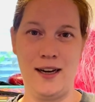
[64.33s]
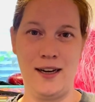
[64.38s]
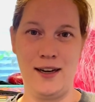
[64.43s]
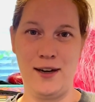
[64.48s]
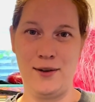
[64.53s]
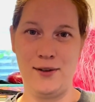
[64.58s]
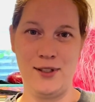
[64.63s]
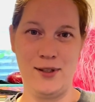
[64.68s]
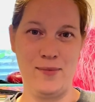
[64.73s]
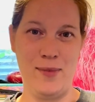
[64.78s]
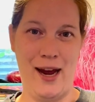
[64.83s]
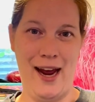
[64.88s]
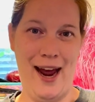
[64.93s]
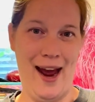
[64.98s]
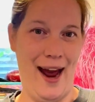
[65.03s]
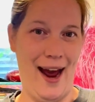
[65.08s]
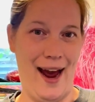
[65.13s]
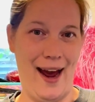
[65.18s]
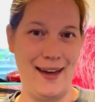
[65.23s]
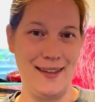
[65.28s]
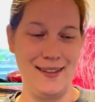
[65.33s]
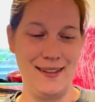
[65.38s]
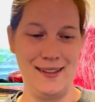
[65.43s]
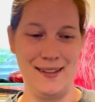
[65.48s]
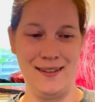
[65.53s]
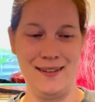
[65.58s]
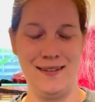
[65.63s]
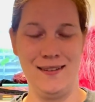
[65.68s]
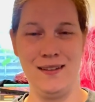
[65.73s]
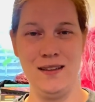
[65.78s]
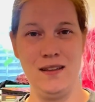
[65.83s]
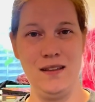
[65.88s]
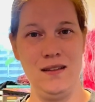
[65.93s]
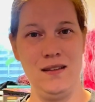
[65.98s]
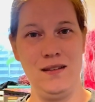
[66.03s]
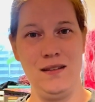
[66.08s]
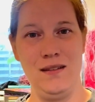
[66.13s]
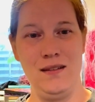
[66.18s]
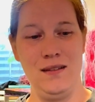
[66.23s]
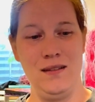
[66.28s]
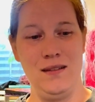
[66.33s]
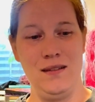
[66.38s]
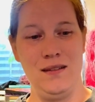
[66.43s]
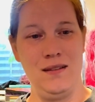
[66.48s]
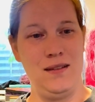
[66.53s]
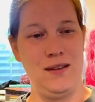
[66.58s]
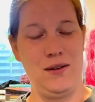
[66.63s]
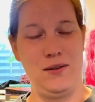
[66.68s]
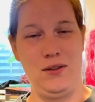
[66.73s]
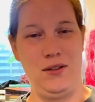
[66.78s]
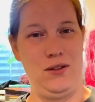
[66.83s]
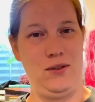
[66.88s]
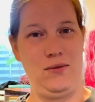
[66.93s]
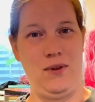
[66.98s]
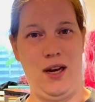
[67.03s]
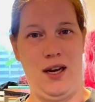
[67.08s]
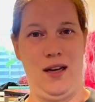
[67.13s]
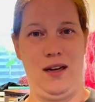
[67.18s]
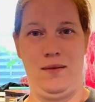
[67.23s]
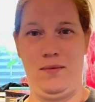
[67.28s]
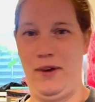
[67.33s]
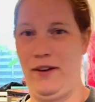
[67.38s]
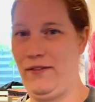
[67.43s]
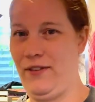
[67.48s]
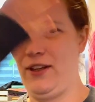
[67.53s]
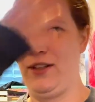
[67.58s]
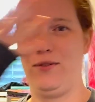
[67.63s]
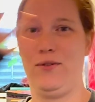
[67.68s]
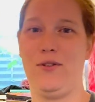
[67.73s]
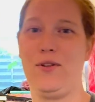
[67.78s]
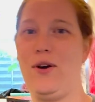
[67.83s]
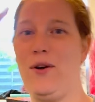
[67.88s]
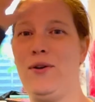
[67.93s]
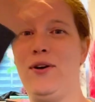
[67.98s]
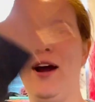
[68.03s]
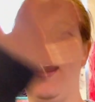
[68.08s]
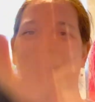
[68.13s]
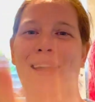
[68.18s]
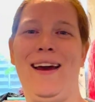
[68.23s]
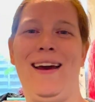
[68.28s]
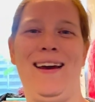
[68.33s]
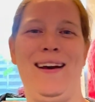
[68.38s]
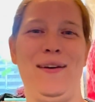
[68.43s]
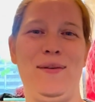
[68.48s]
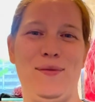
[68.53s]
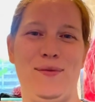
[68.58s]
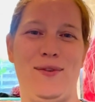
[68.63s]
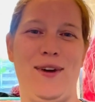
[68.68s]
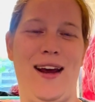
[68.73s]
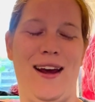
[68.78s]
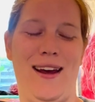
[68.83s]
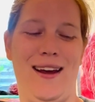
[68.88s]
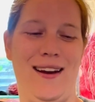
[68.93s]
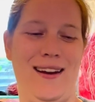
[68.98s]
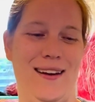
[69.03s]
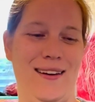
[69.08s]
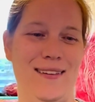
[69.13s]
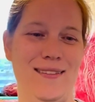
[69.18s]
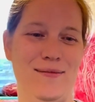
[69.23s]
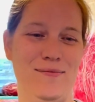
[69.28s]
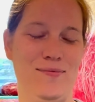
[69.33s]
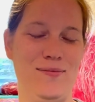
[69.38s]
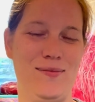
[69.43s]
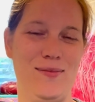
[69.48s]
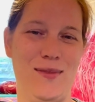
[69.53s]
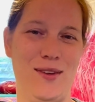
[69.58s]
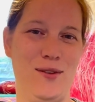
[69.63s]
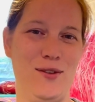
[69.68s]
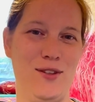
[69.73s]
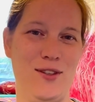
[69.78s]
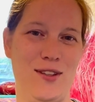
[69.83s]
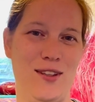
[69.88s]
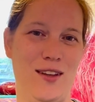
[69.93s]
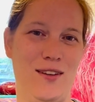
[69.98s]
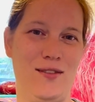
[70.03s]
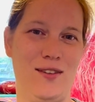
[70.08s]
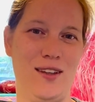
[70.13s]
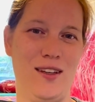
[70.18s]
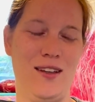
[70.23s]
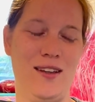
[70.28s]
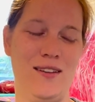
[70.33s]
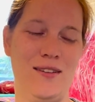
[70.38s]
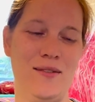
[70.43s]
and I was in my hat and I was sweating and my face was all red and it was just lovely.